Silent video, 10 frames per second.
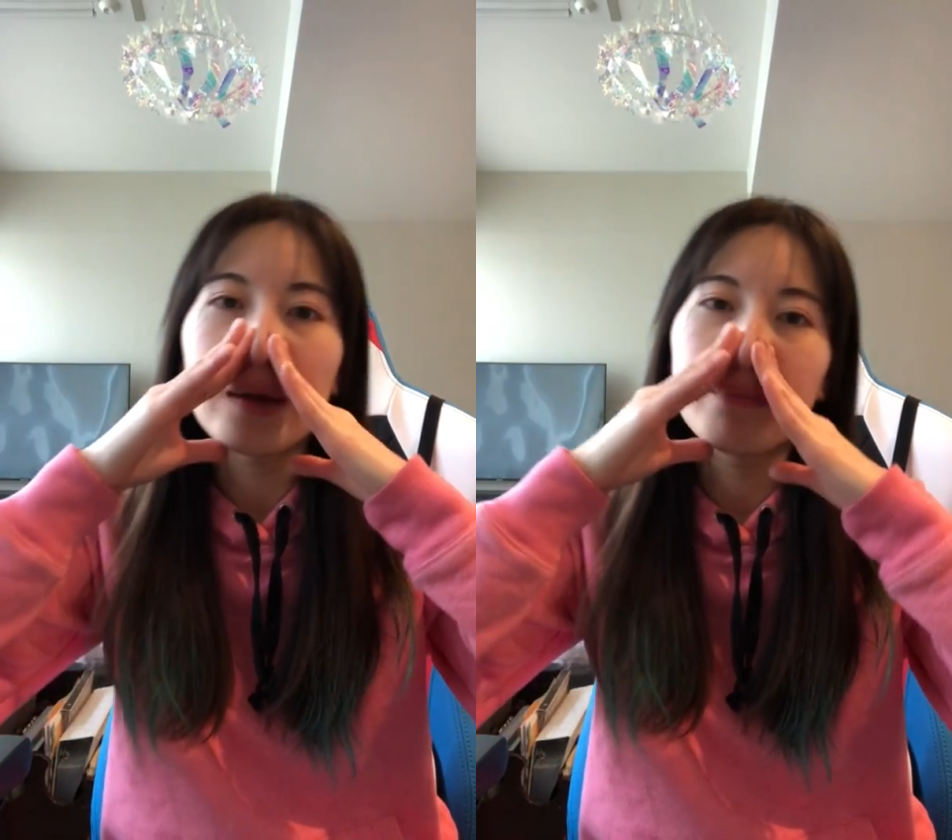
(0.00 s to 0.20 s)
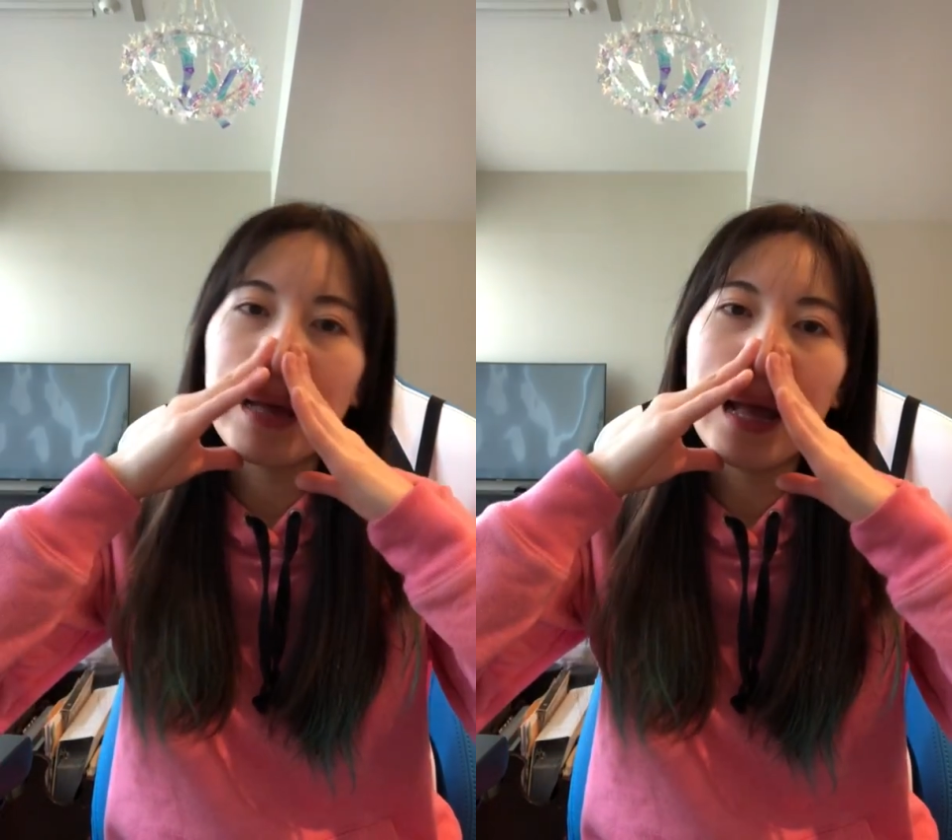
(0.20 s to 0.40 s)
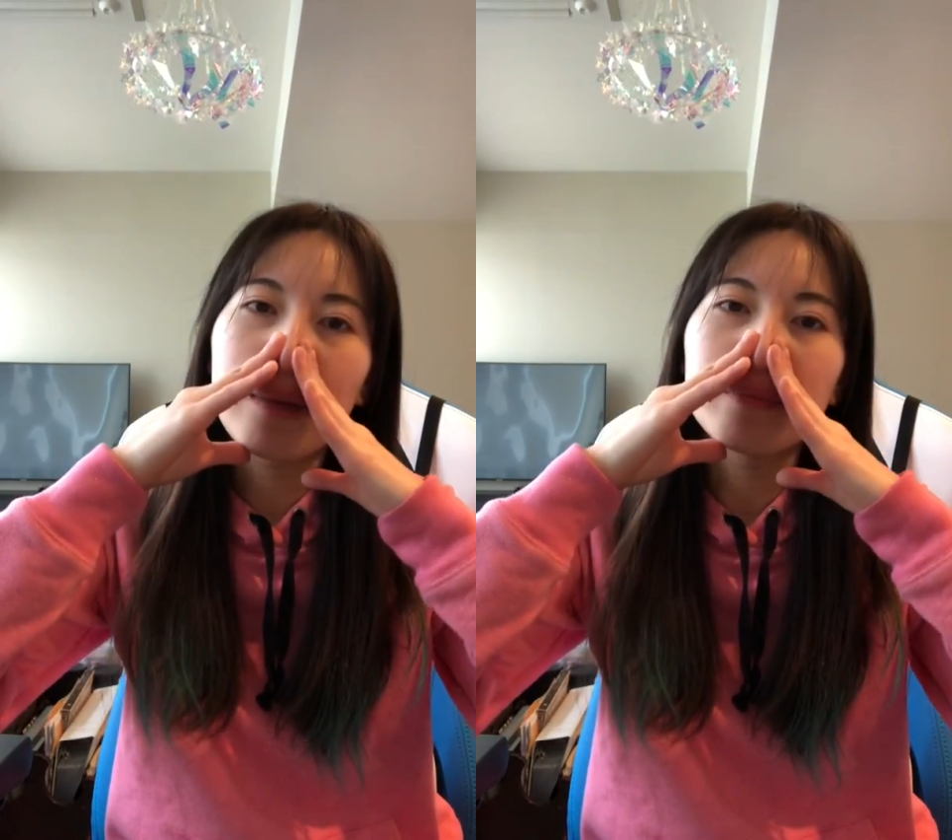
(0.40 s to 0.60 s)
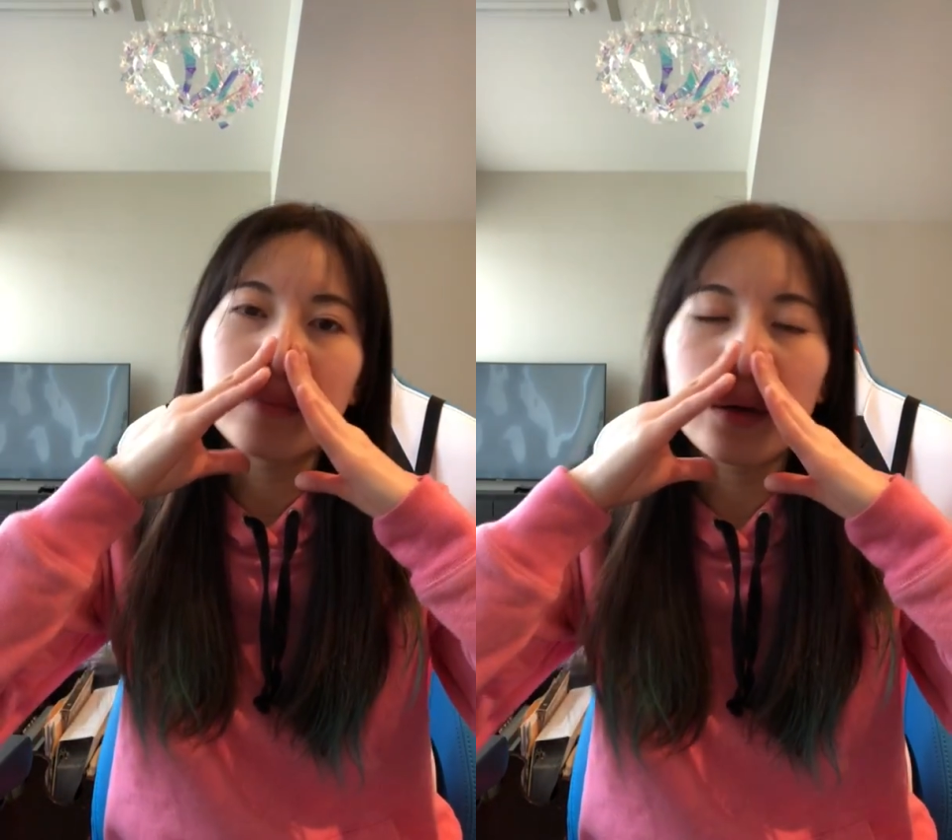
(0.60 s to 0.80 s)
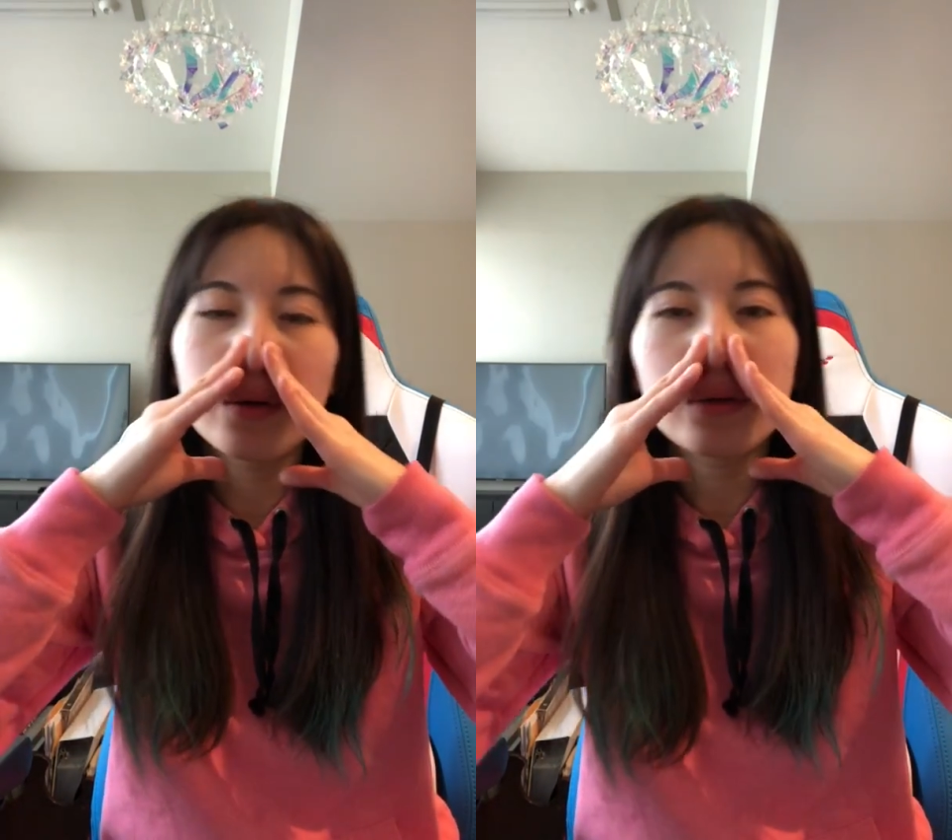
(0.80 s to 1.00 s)

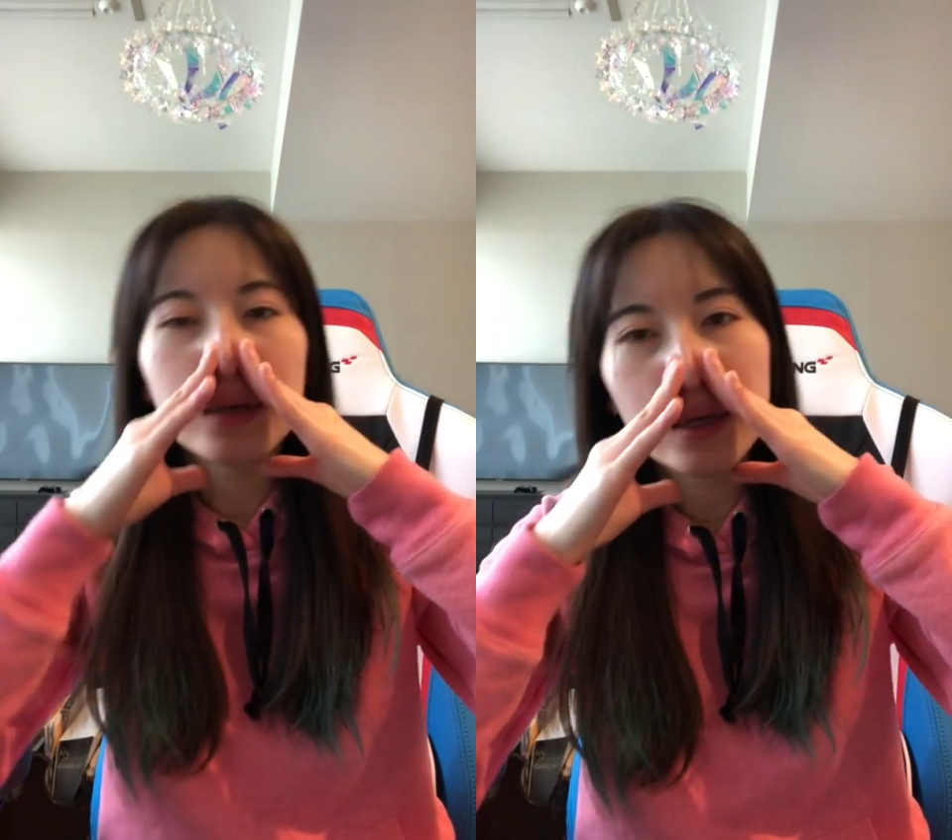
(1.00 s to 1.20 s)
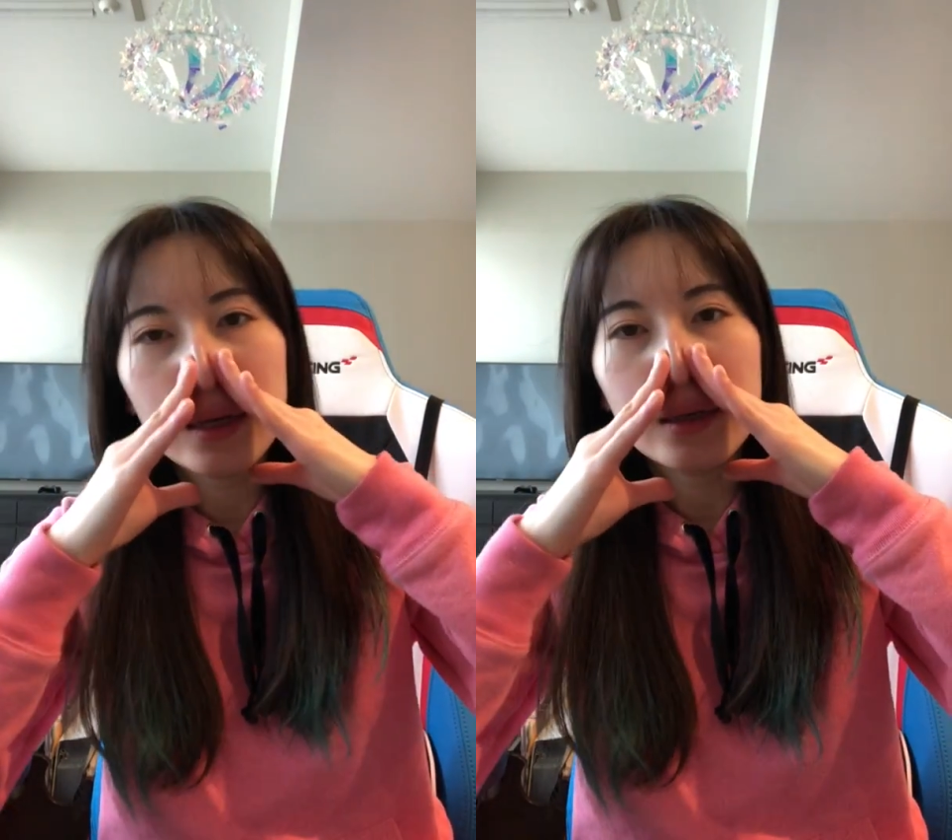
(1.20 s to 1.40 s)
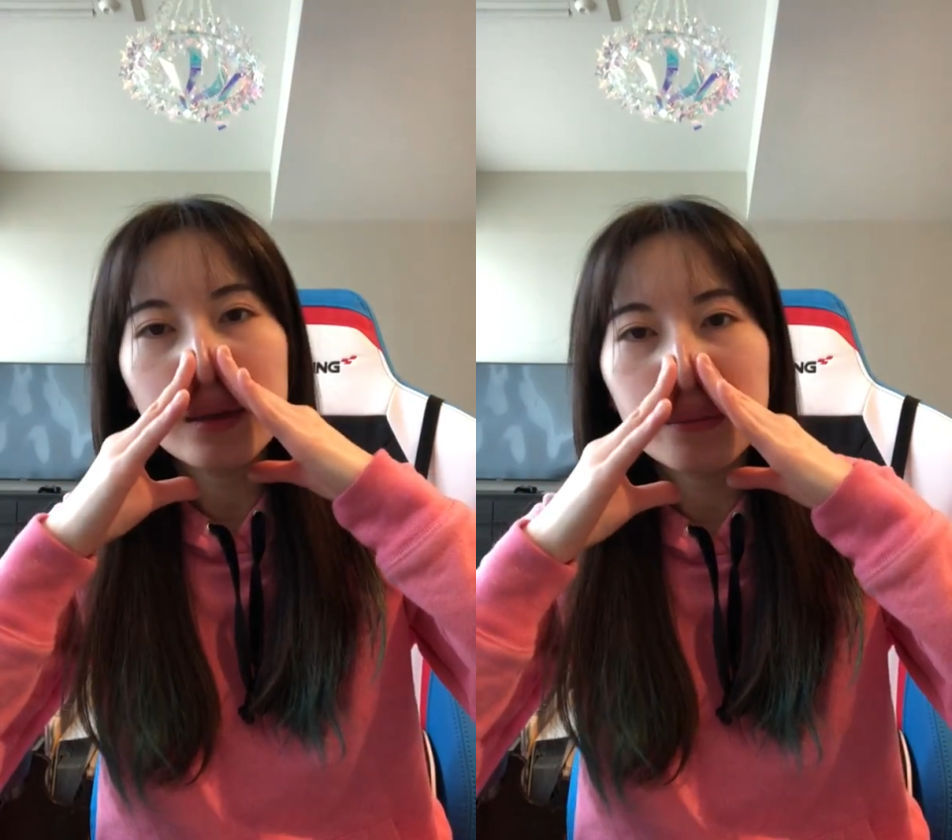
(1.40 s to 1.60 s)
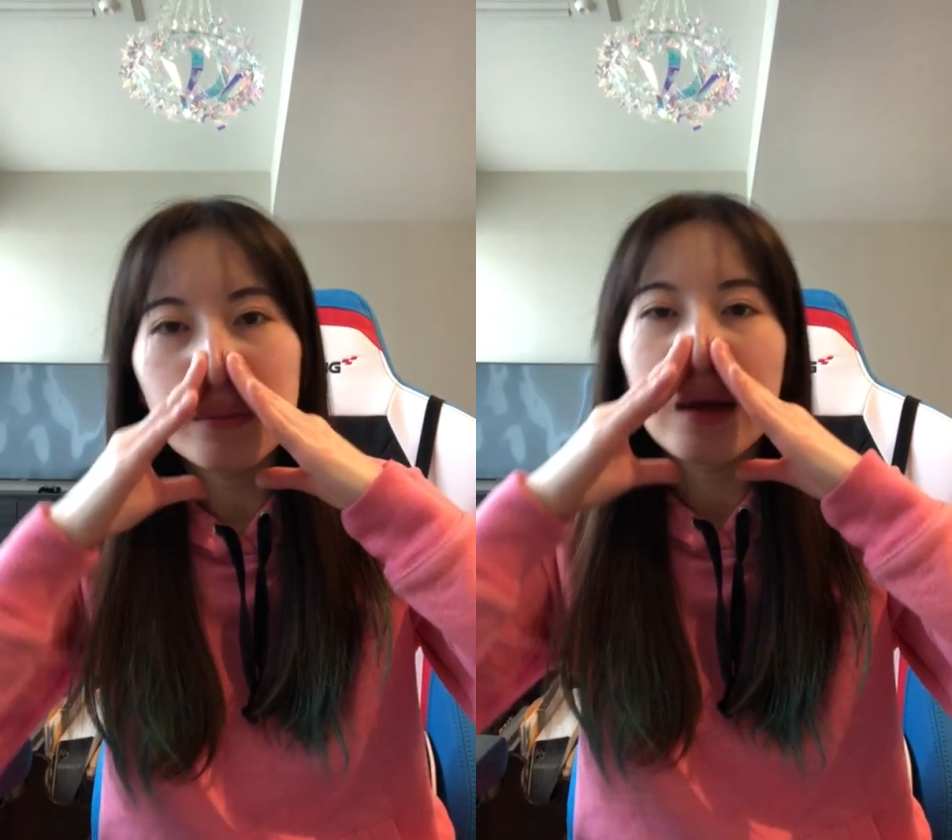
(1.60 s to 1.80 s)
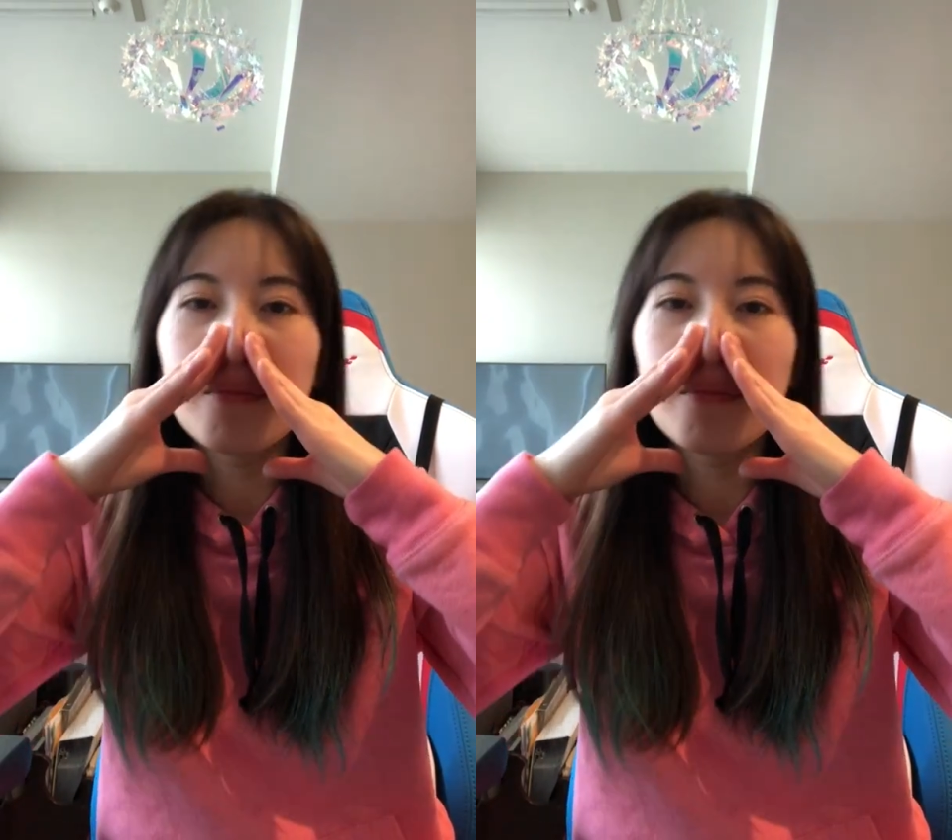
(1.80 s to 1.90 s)
bubble gum,